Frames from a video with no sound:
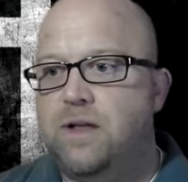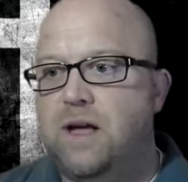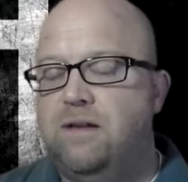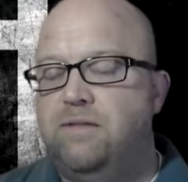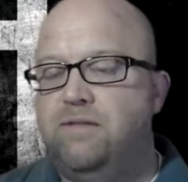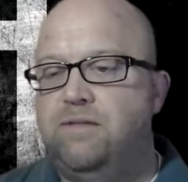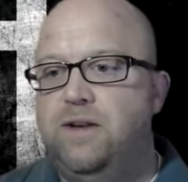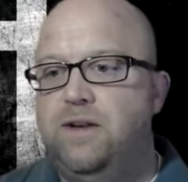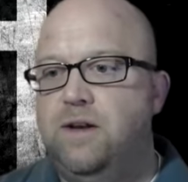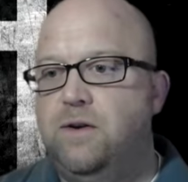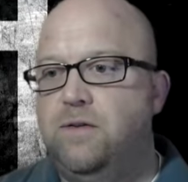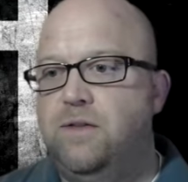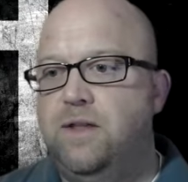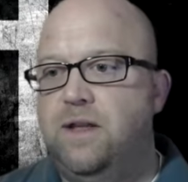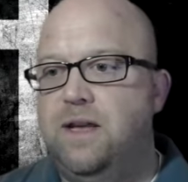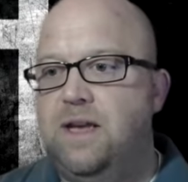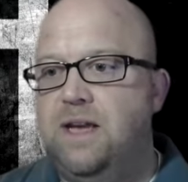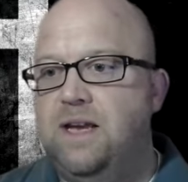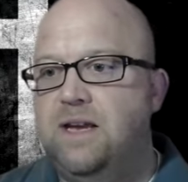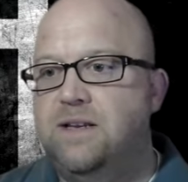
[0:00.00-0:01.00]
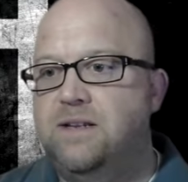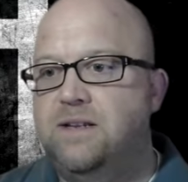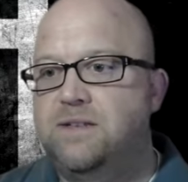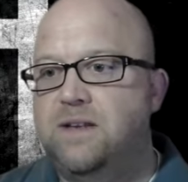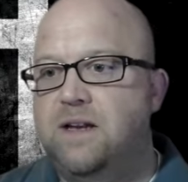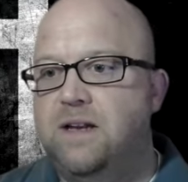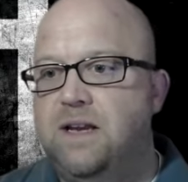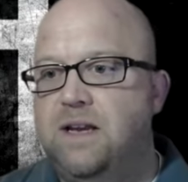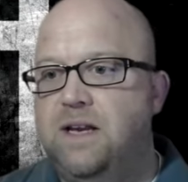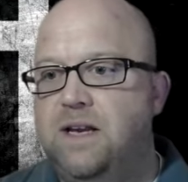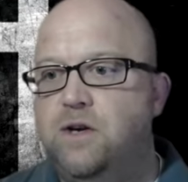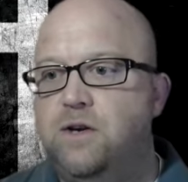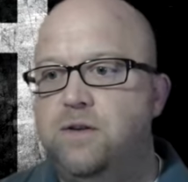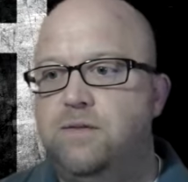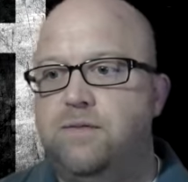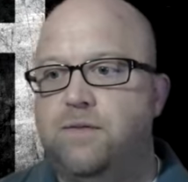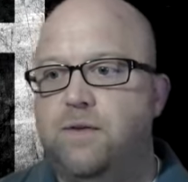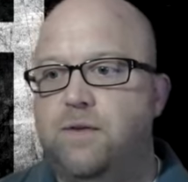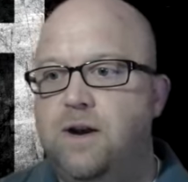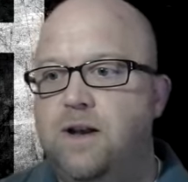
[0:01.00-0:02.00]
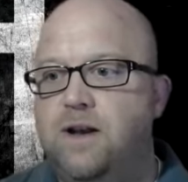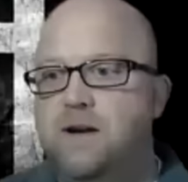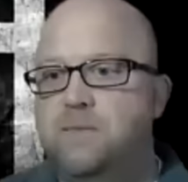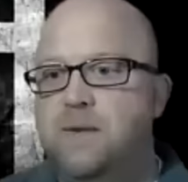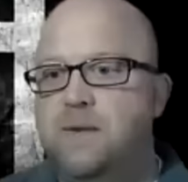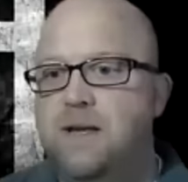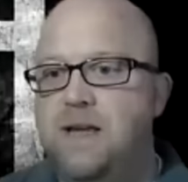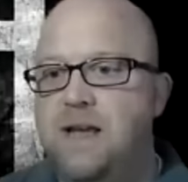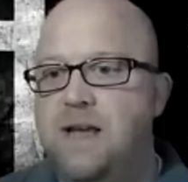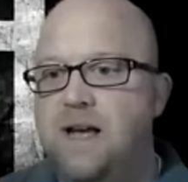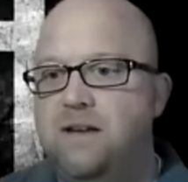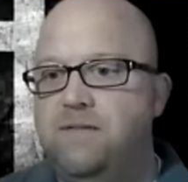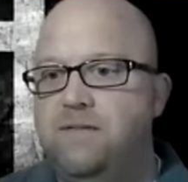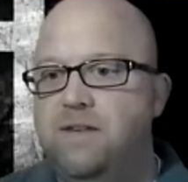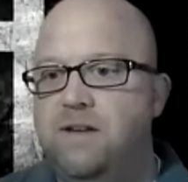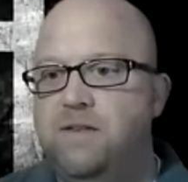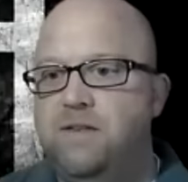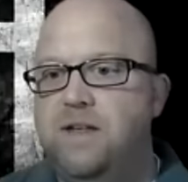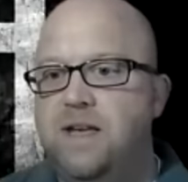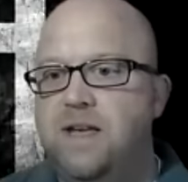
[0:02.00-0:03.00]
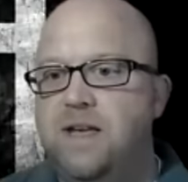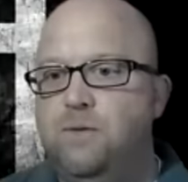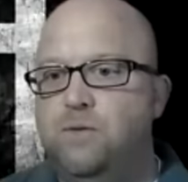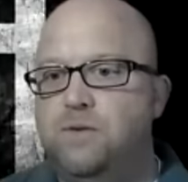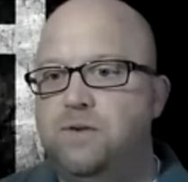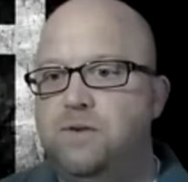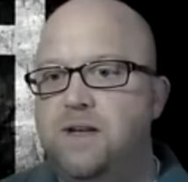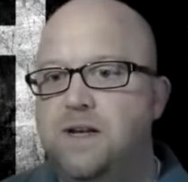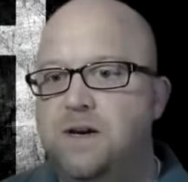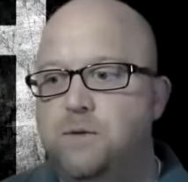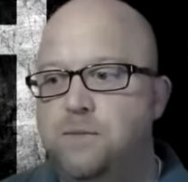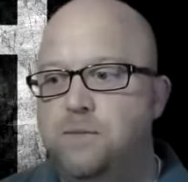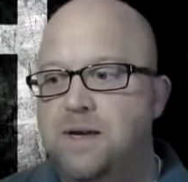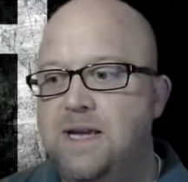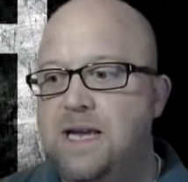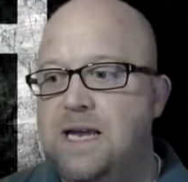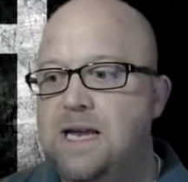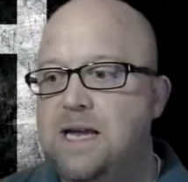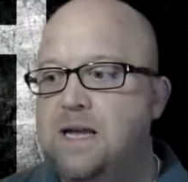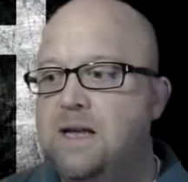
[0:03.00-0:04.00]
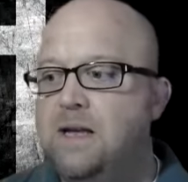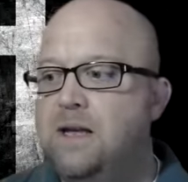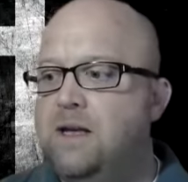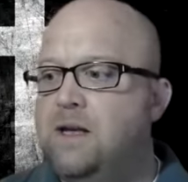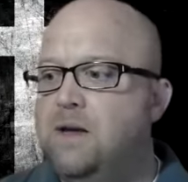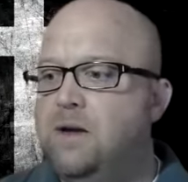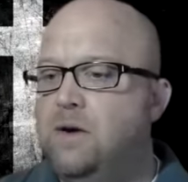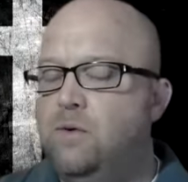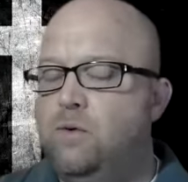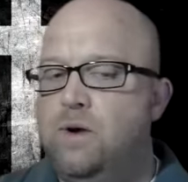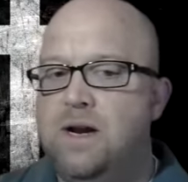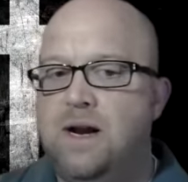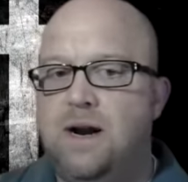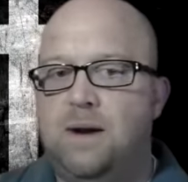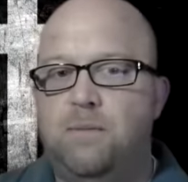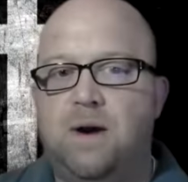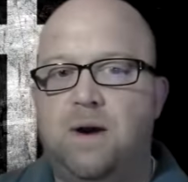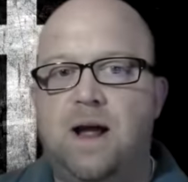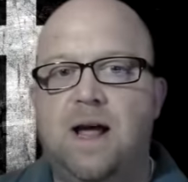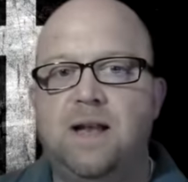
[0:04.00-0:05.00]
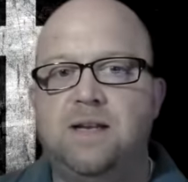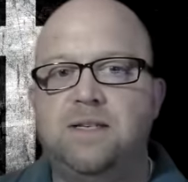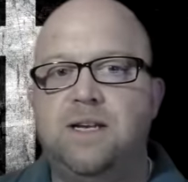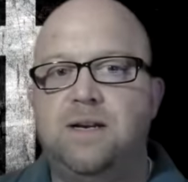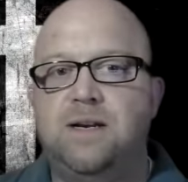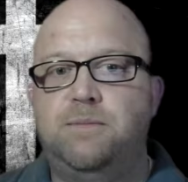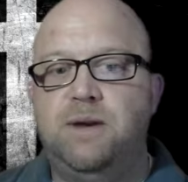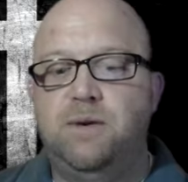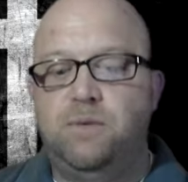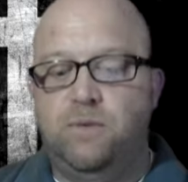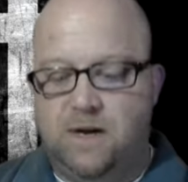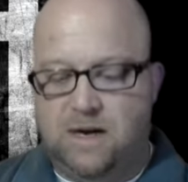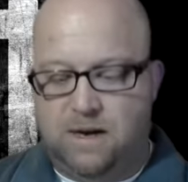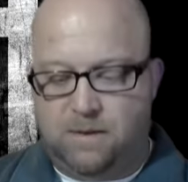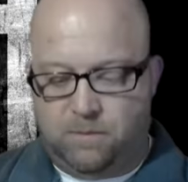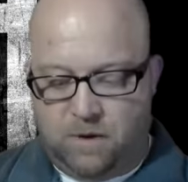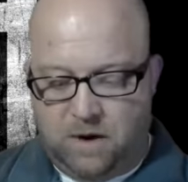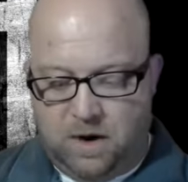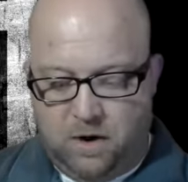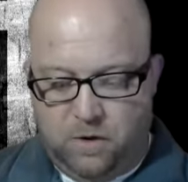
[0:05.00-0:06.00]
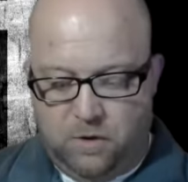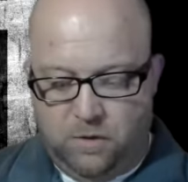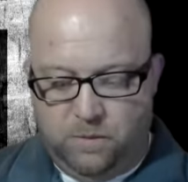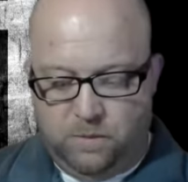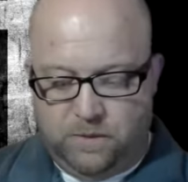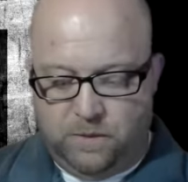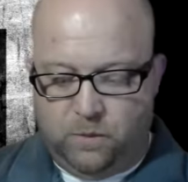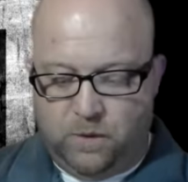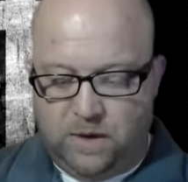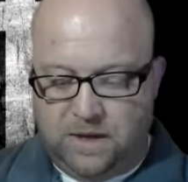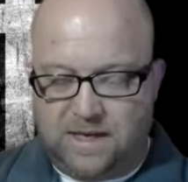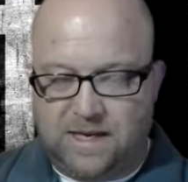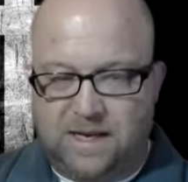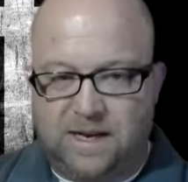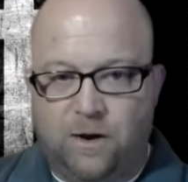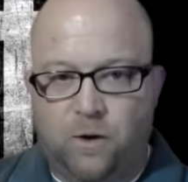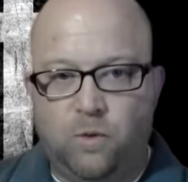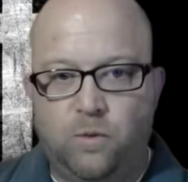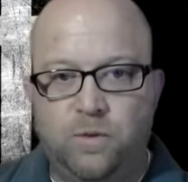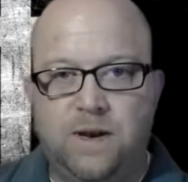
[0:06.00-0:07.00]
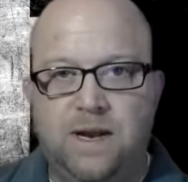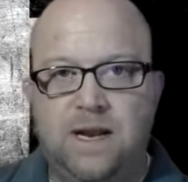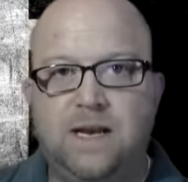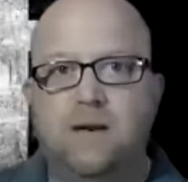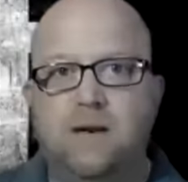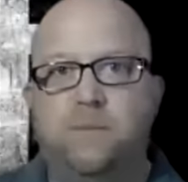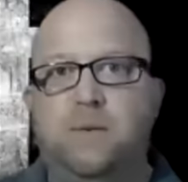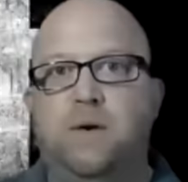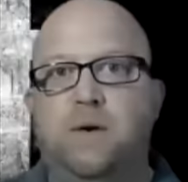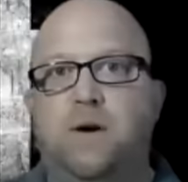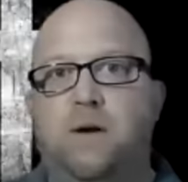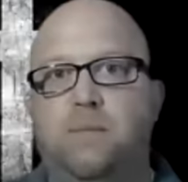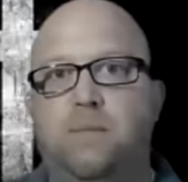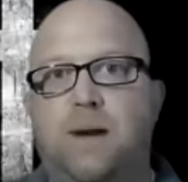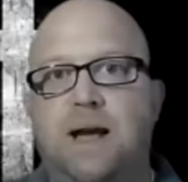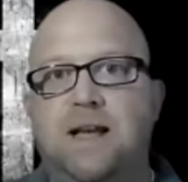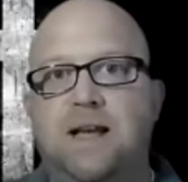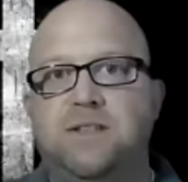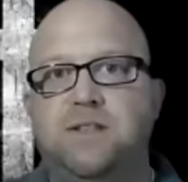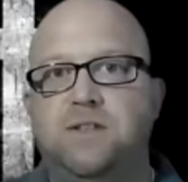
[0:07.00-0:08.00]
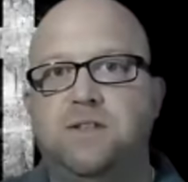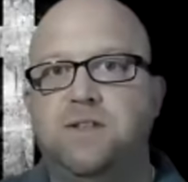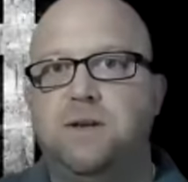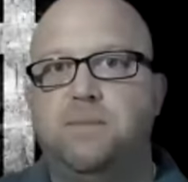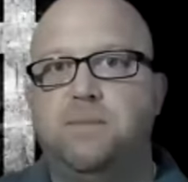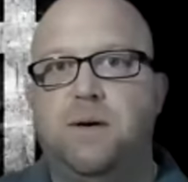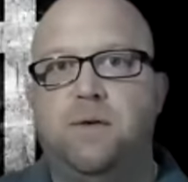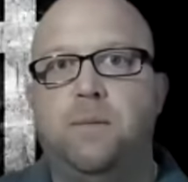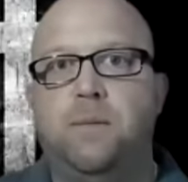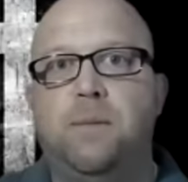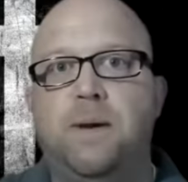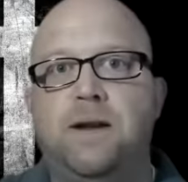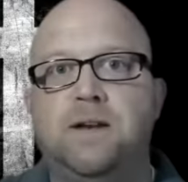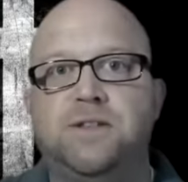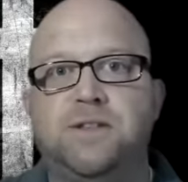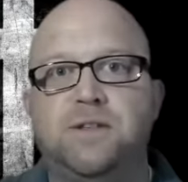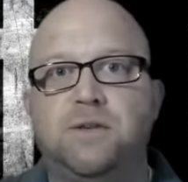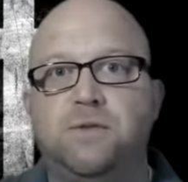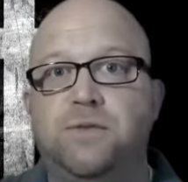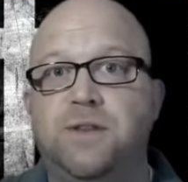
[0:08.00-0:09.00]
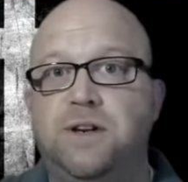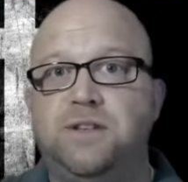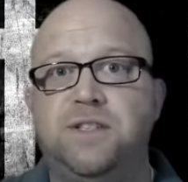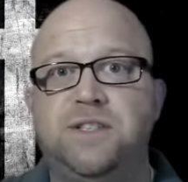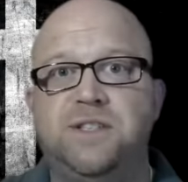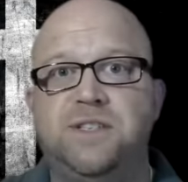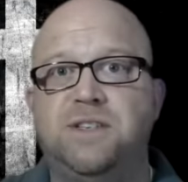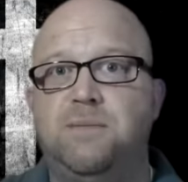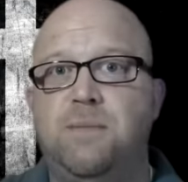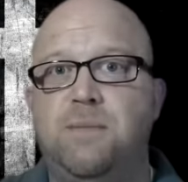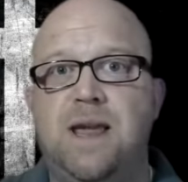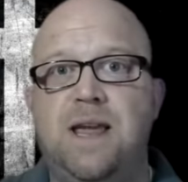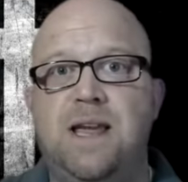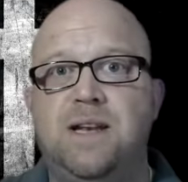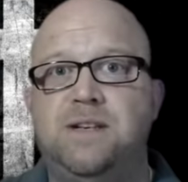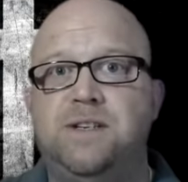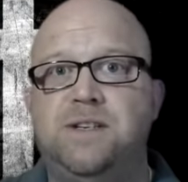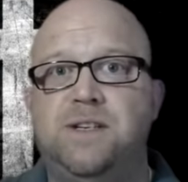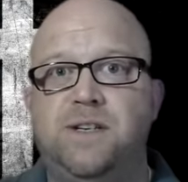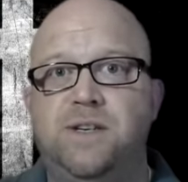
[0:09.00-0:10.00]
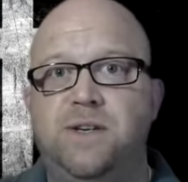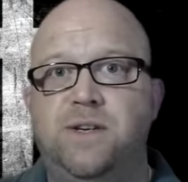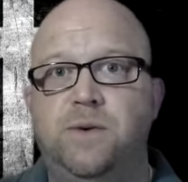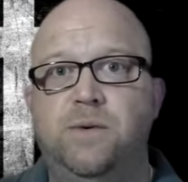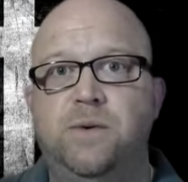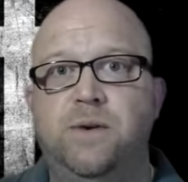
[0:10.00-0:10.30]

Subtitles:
I feel that he is a good friend to me. I feel that he will tell me when I'm right, tell me when I'm wrong, but we don't need to put our pastors up on a pedestal. They're just a man too.